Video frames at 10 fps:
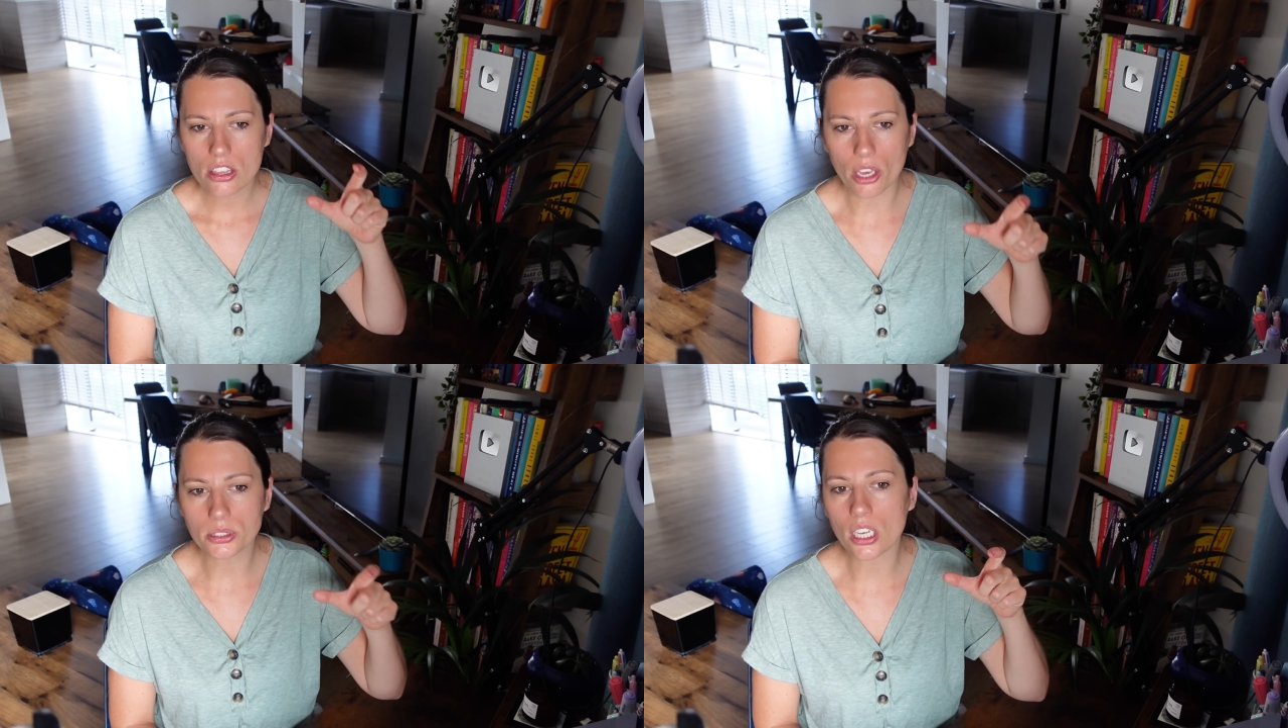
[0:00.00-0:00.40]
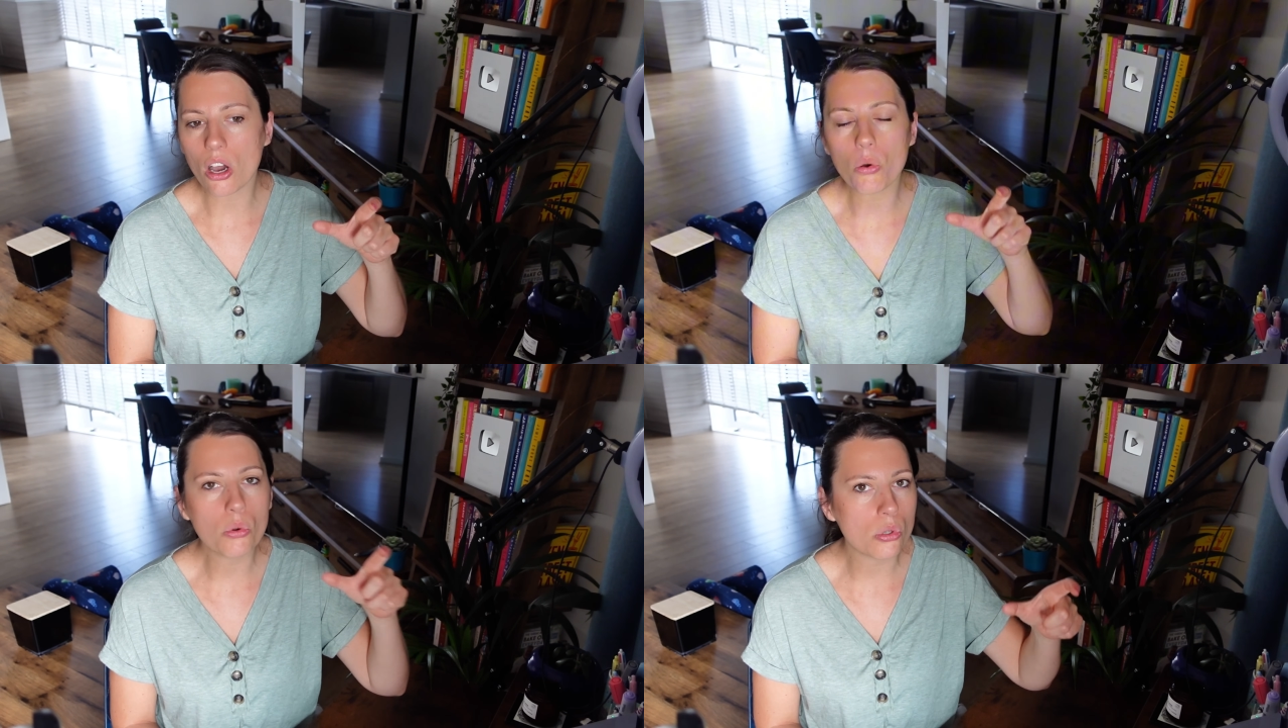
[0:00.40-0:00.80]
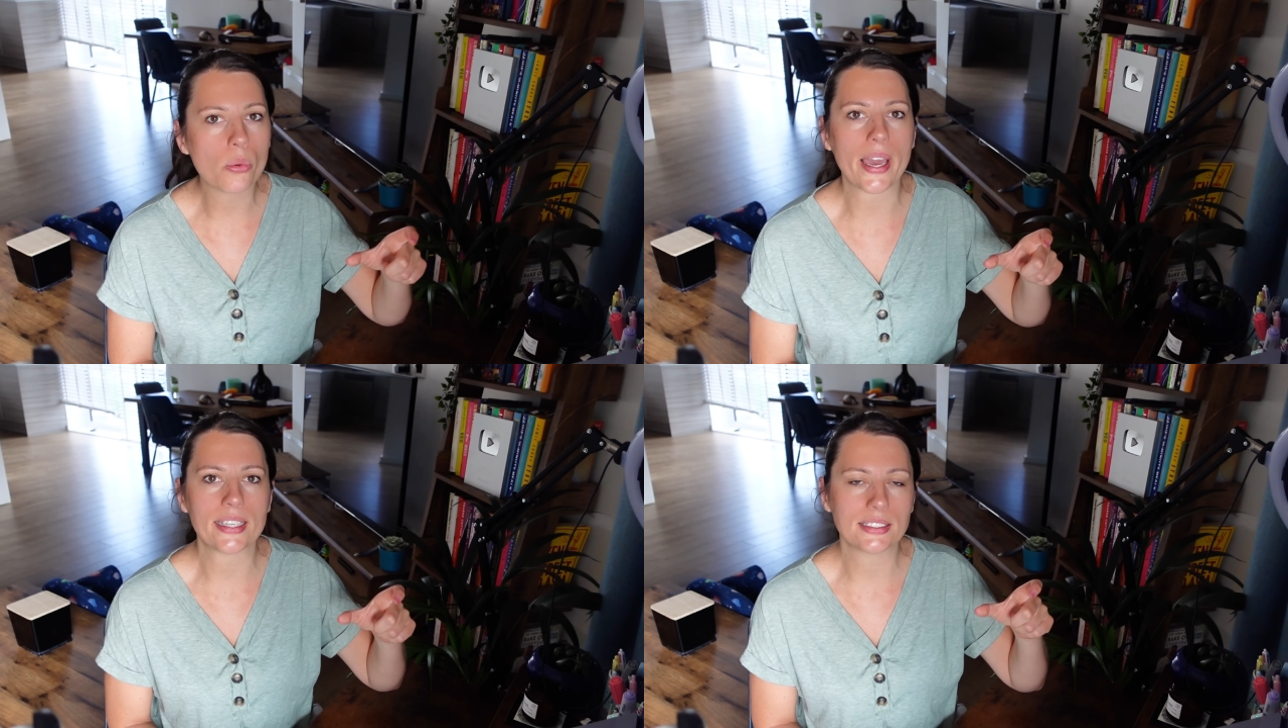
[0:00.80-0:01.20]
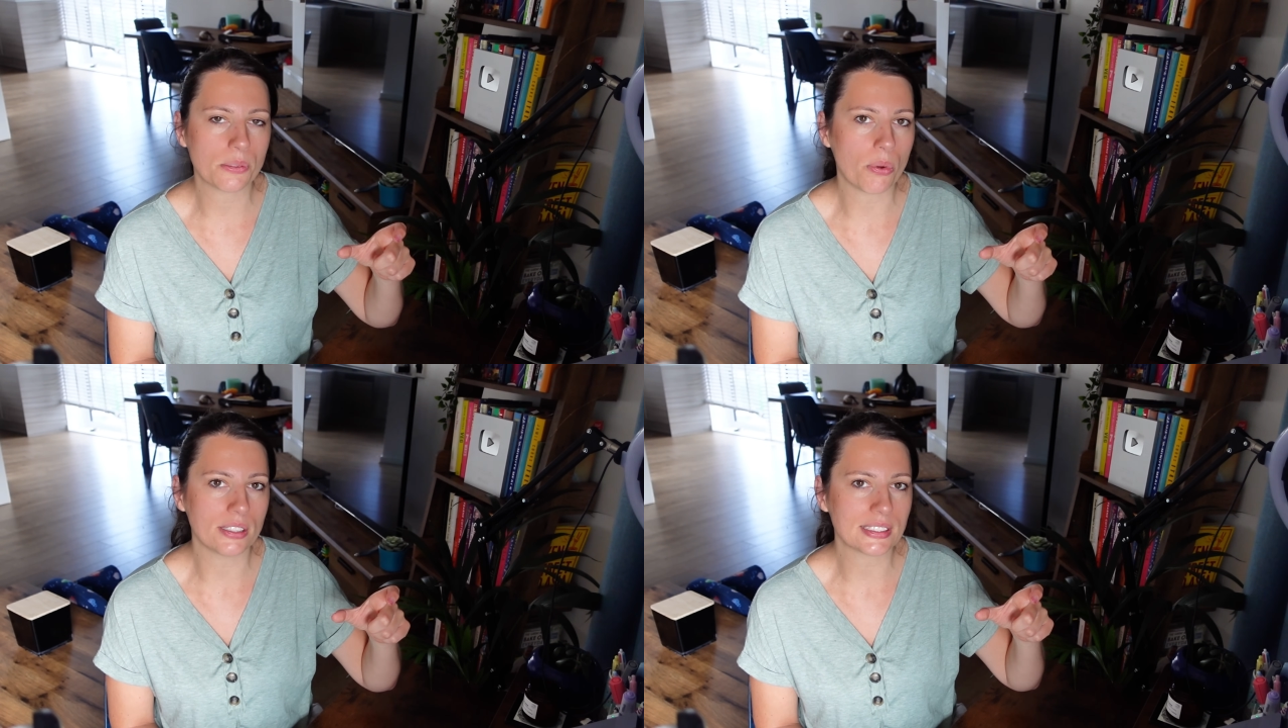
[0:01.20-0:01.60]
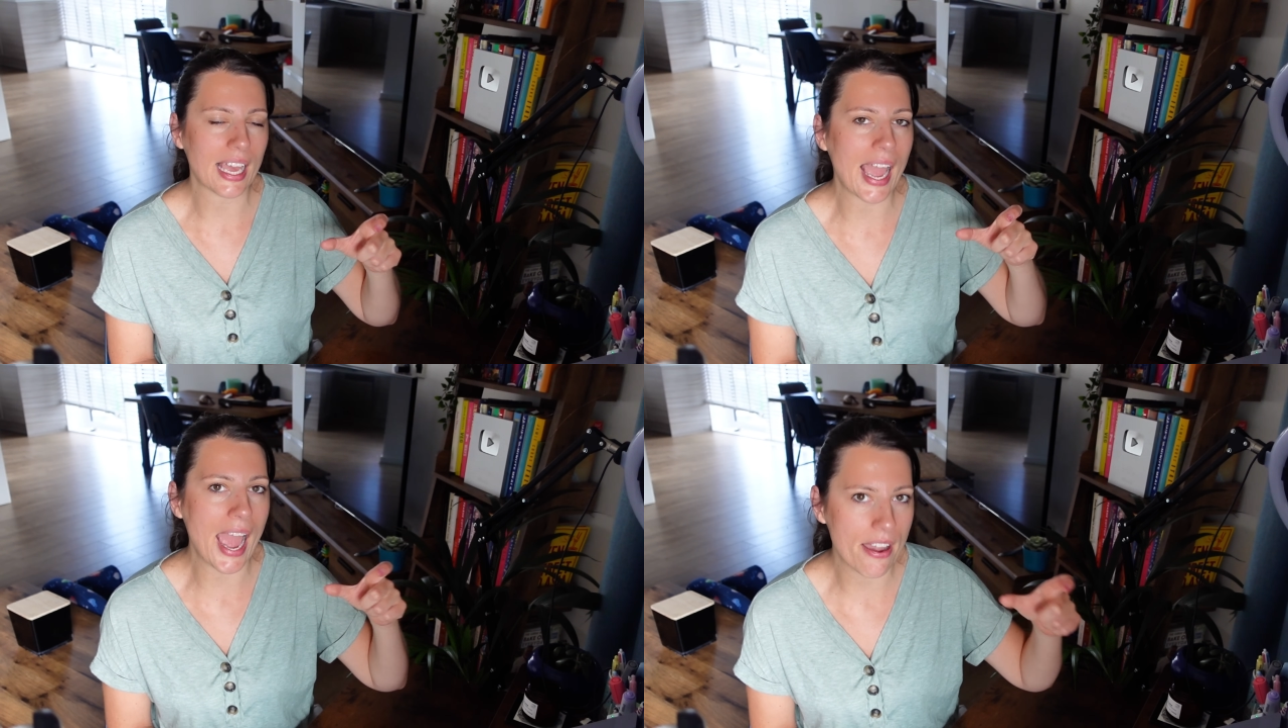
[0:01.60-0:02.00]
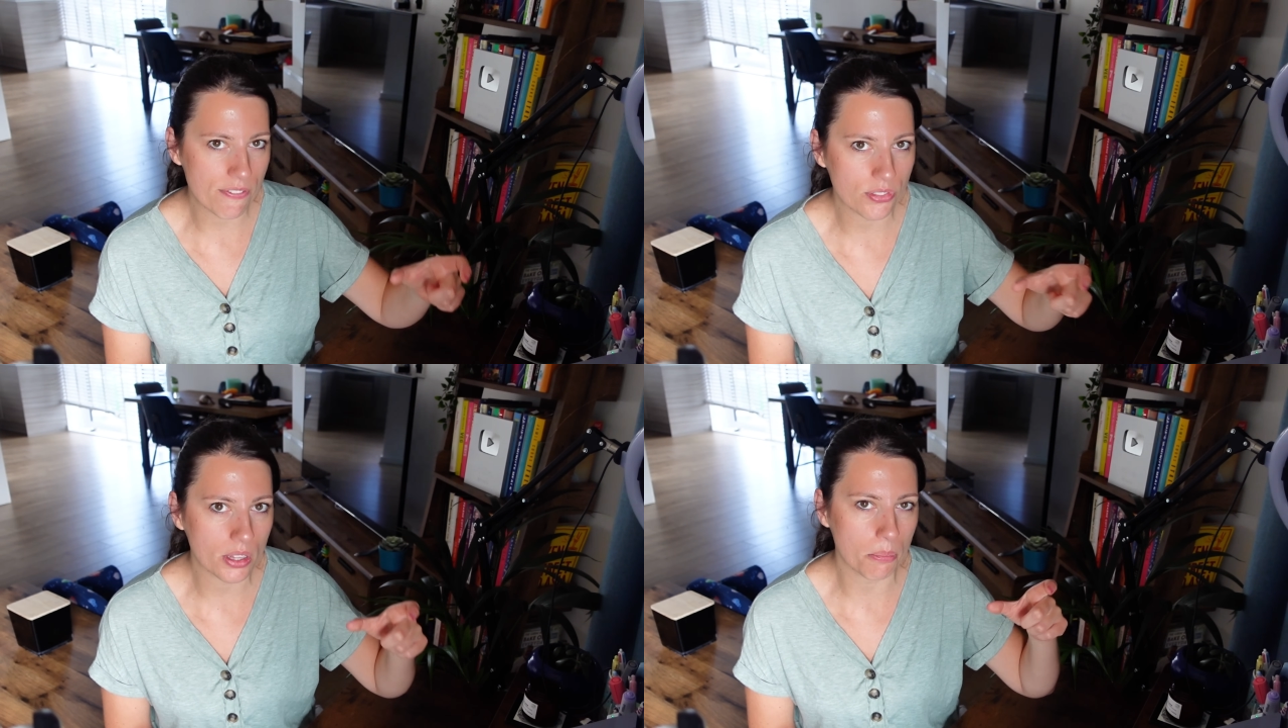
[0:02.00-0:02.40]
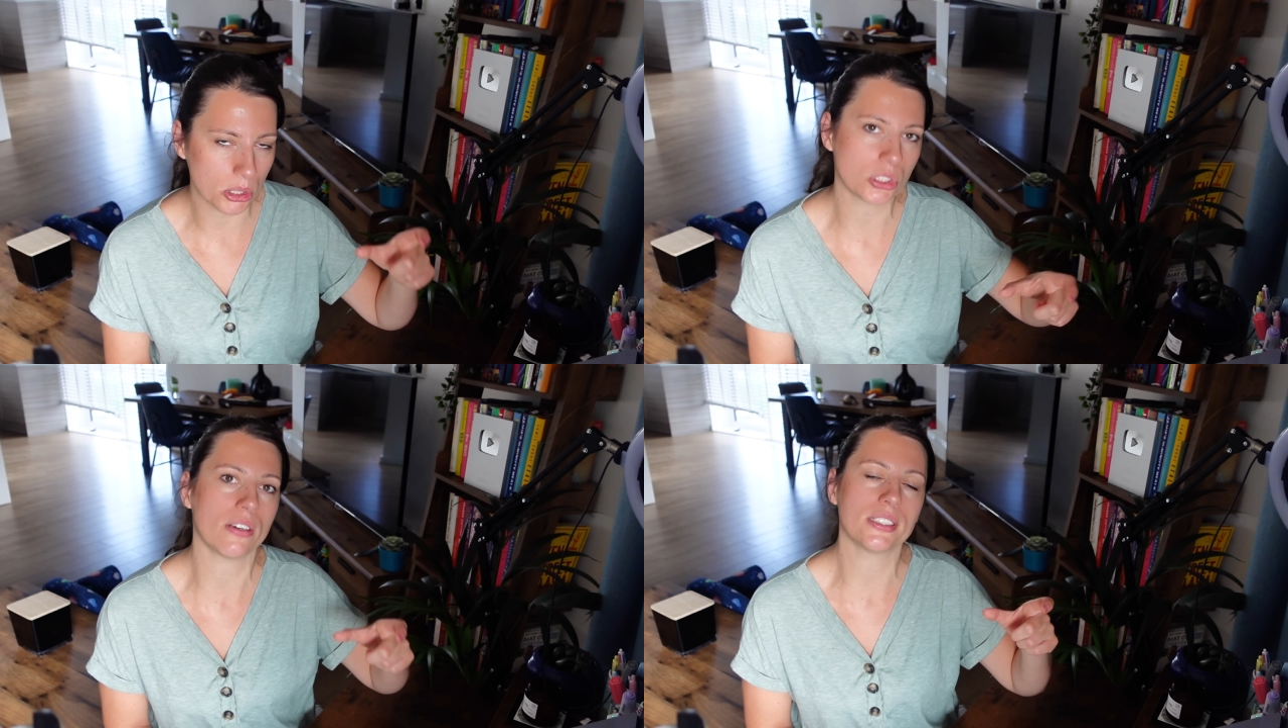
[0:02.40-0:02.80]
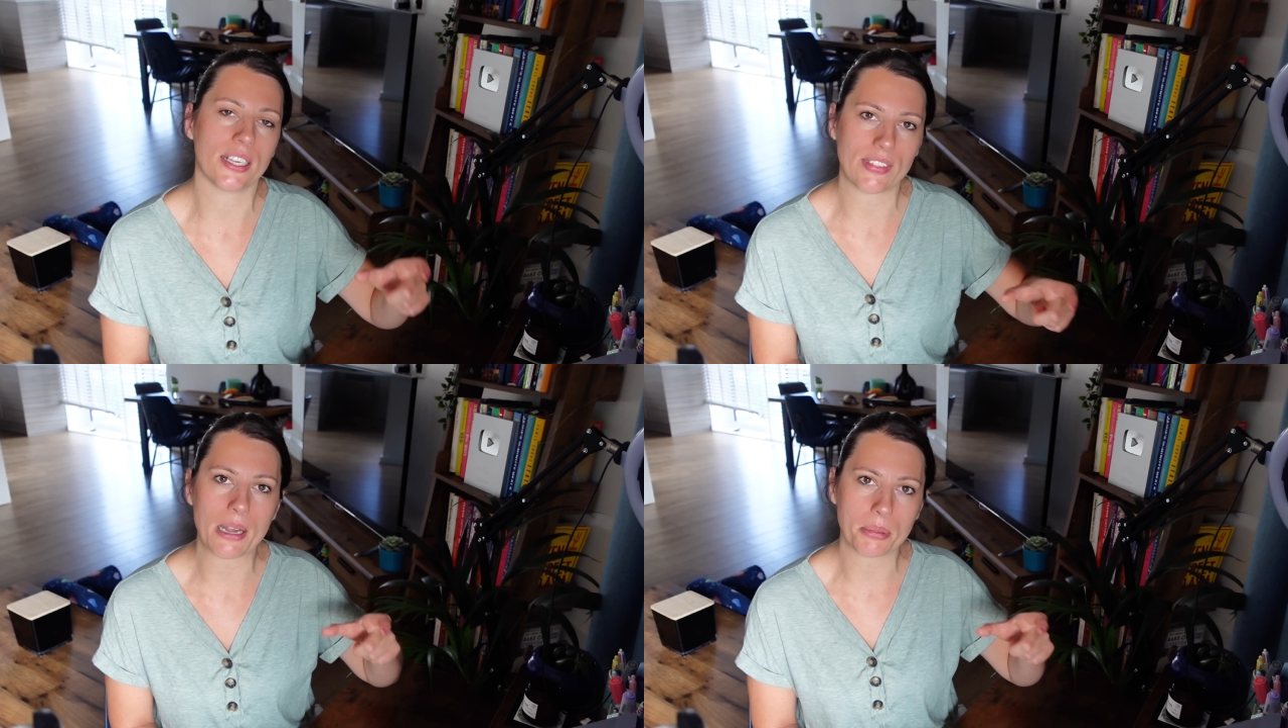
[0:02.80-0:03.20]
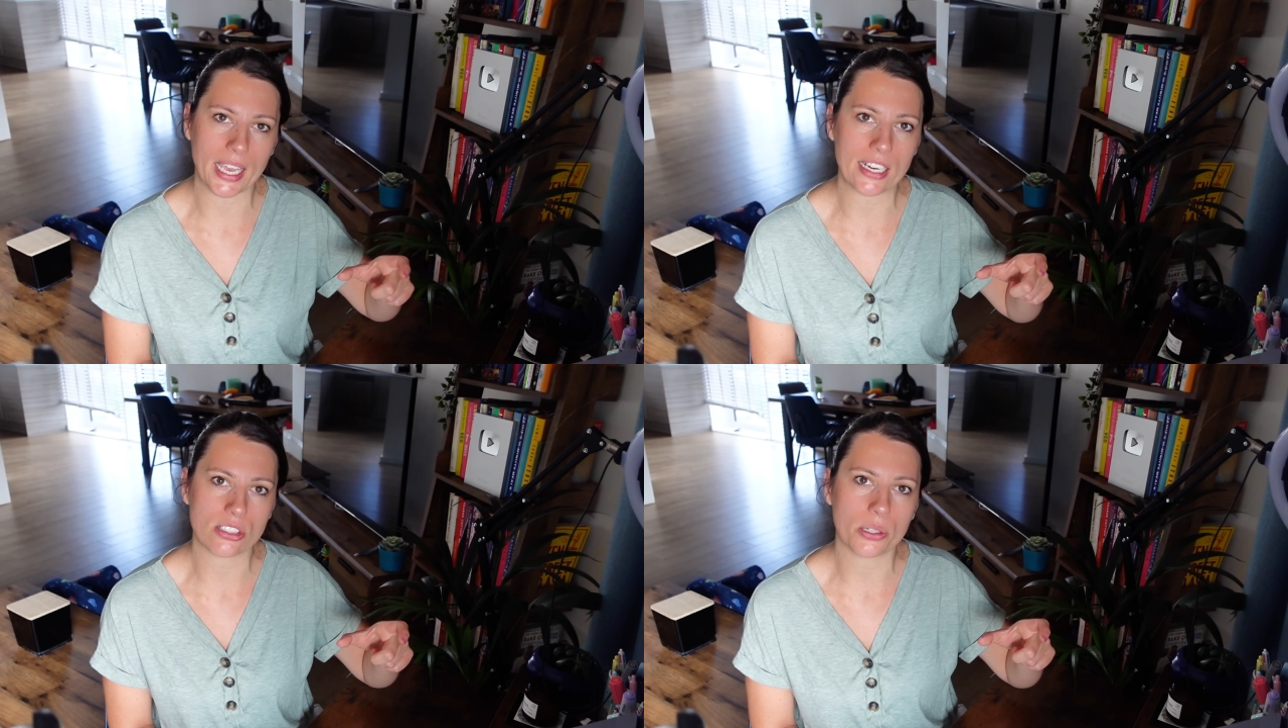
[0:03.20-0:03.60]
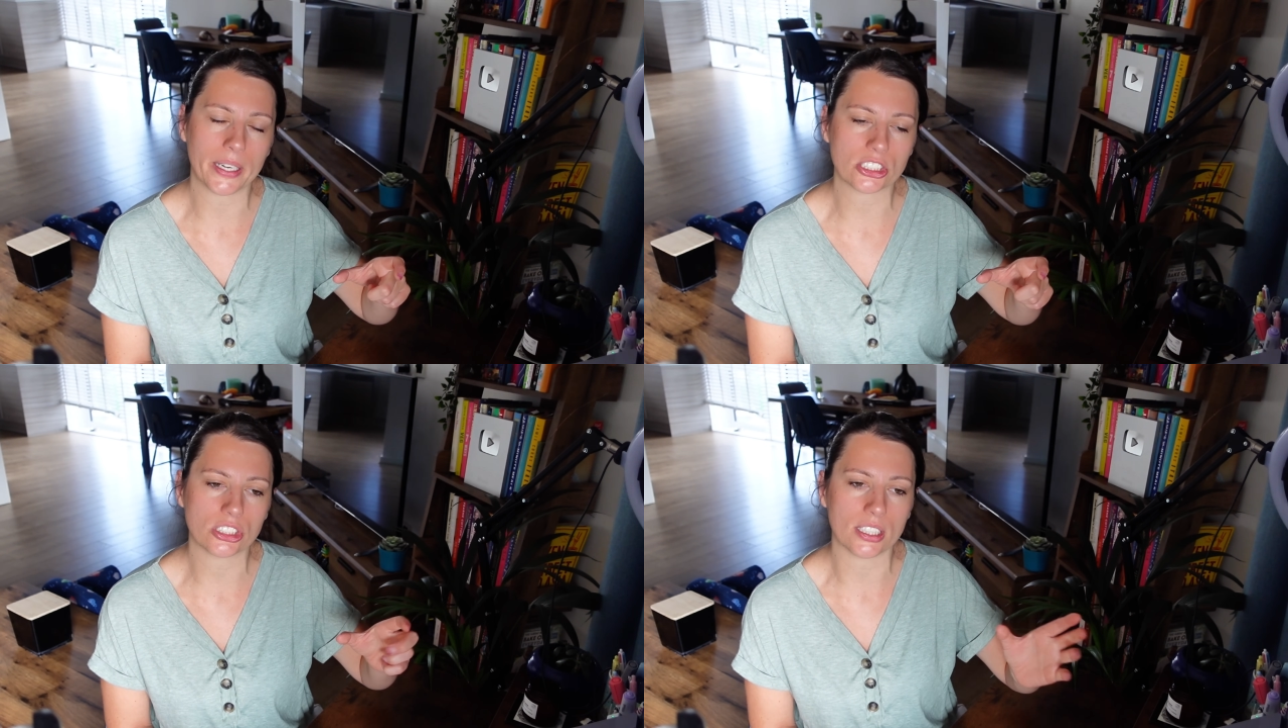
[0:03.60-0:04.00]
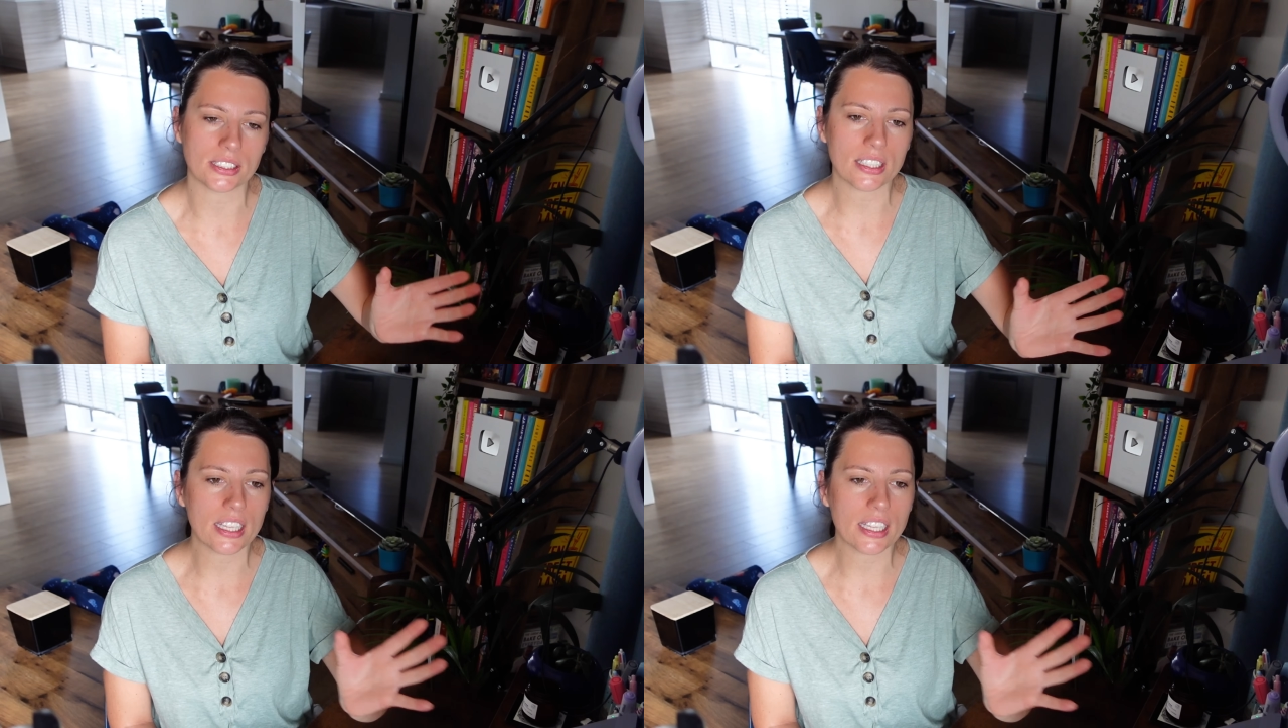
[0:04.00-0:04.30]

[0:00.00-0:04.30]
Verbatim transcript: those are always the ones that have the majority of the application questions,